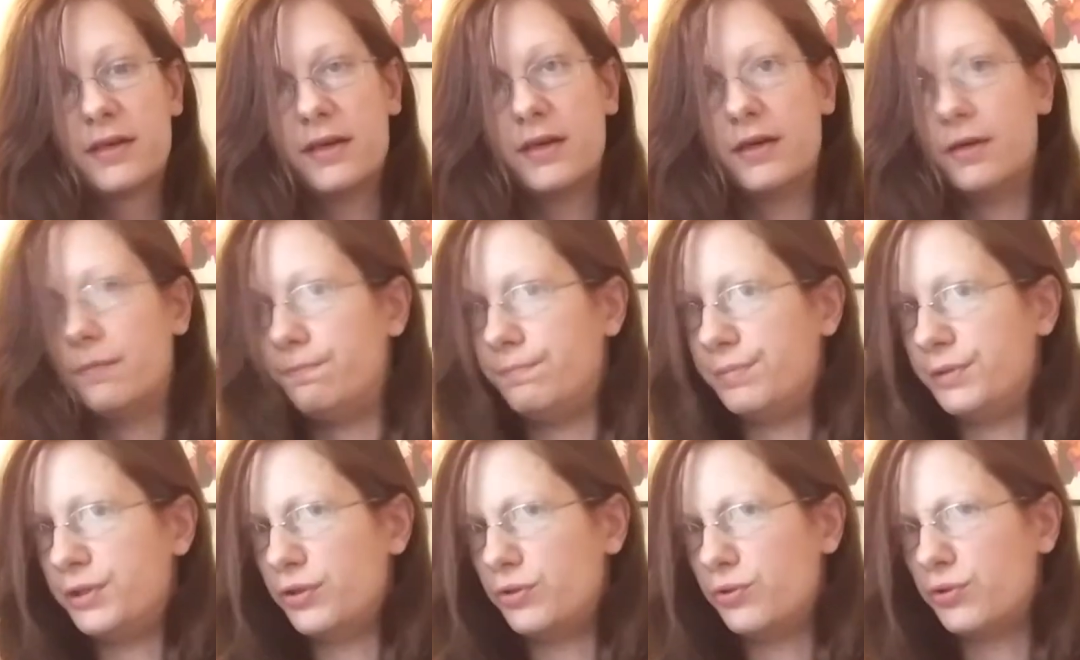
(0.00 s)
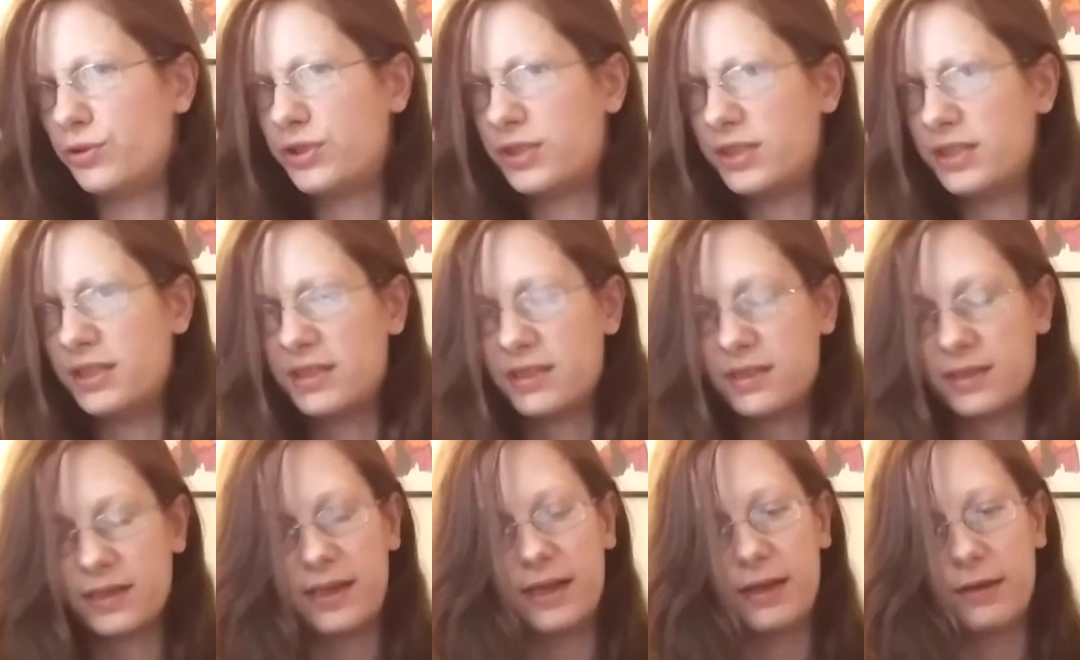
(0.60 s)

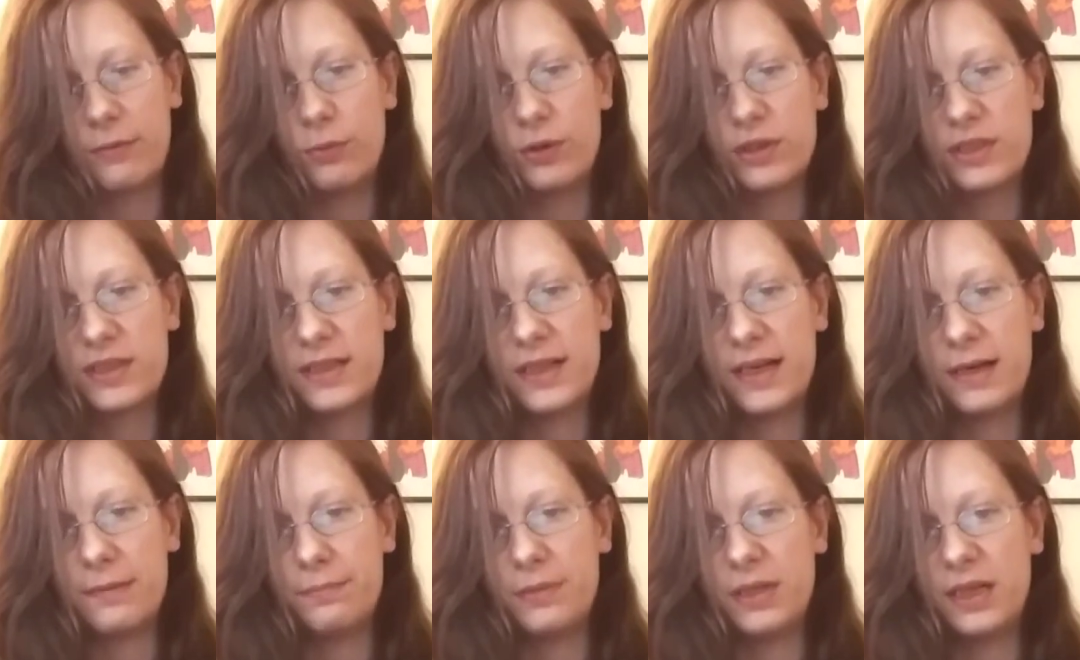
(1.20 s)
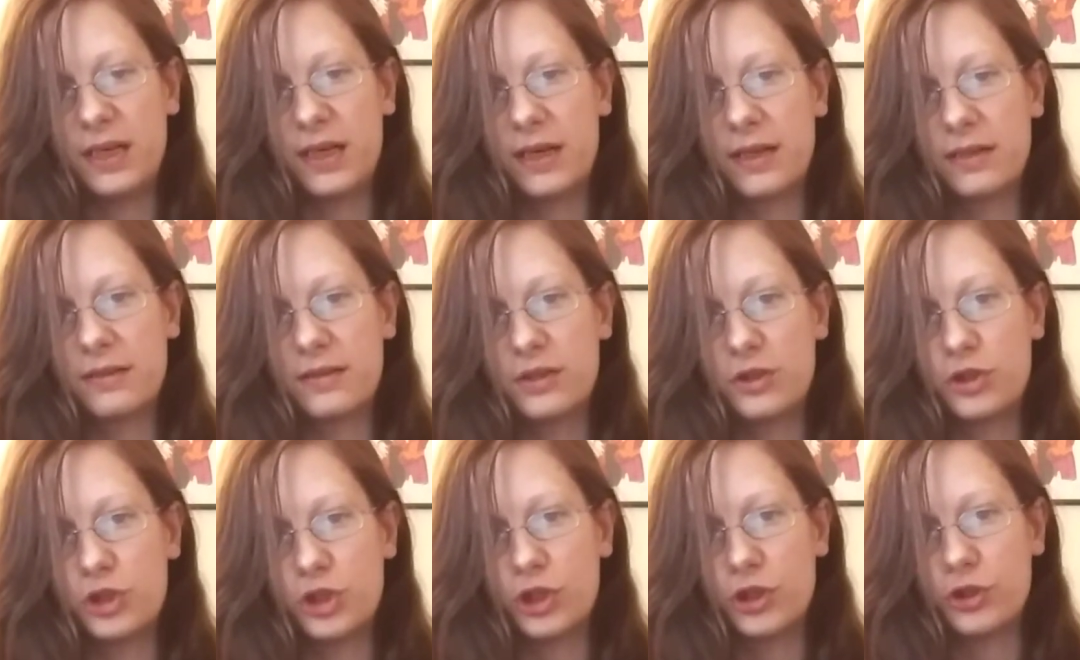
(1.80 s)
abuses like what's happening at
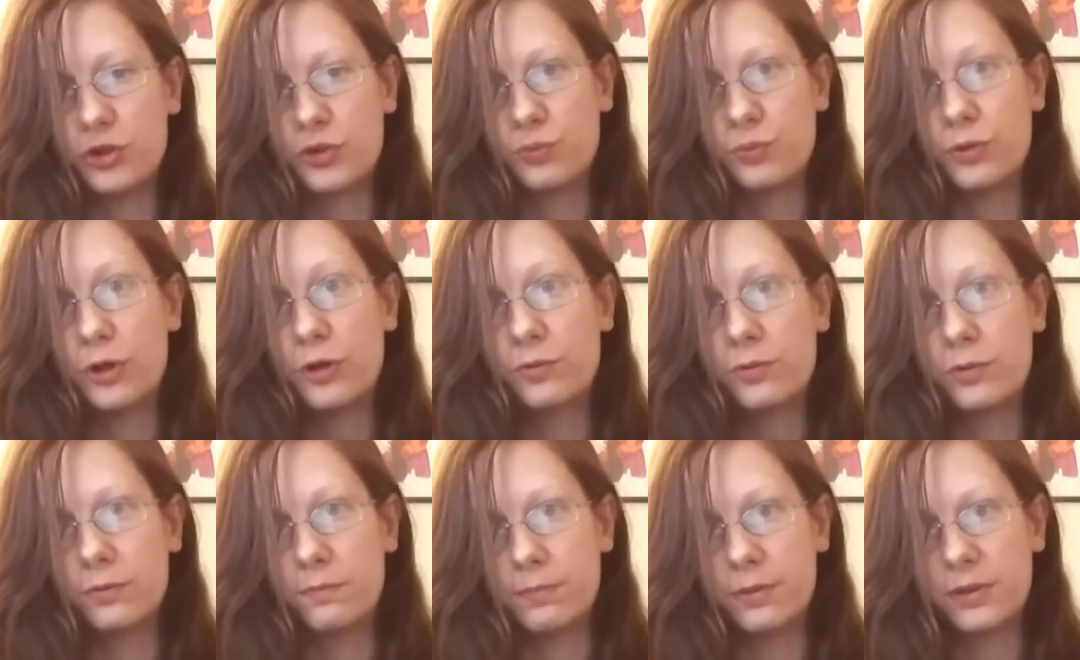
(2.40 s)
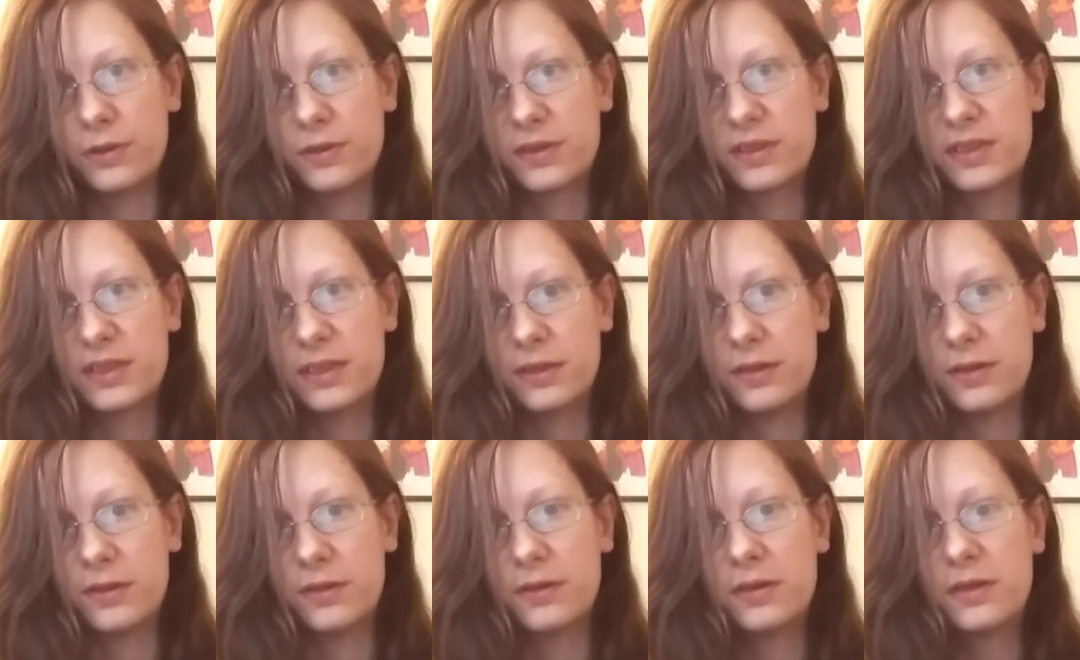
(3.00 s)
the Judge Rotenberg
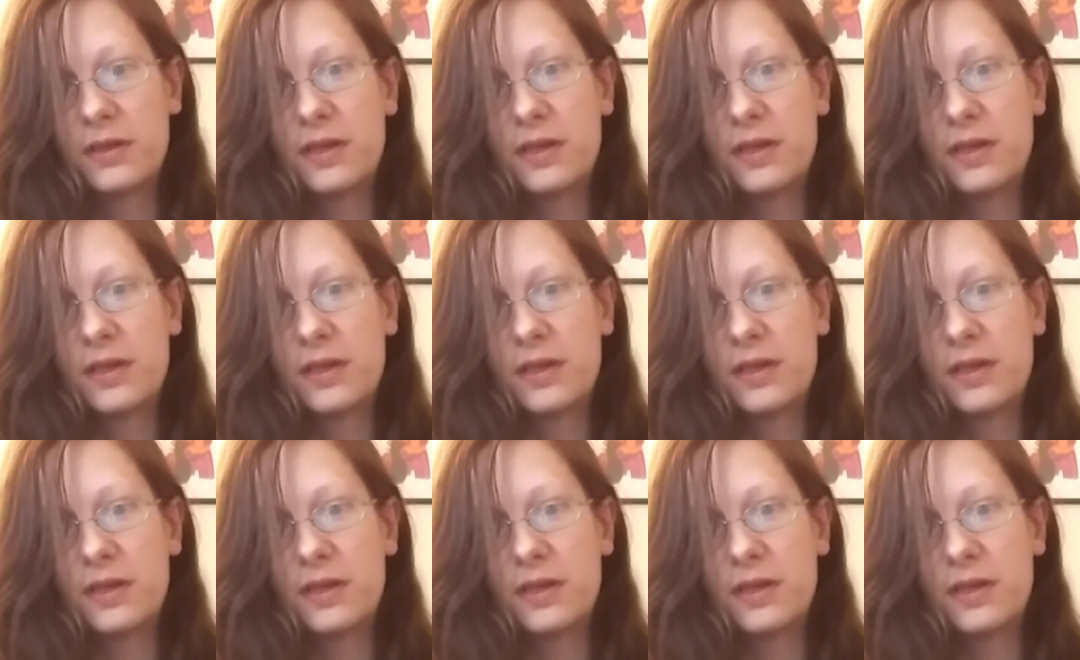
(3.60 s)
Center.